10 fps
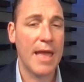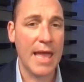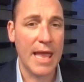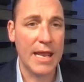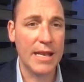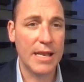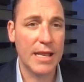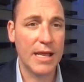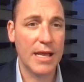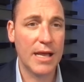And
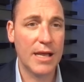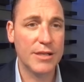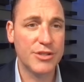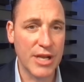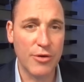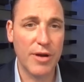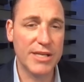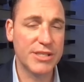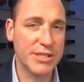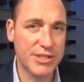
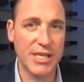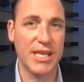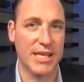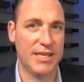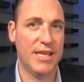Generation Z